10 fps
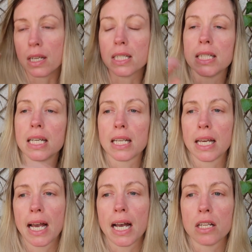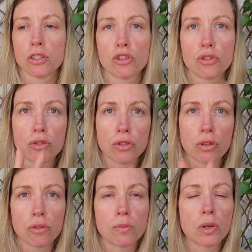And then I had
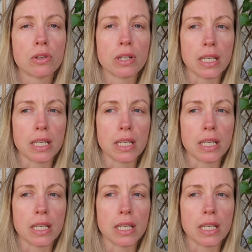2 more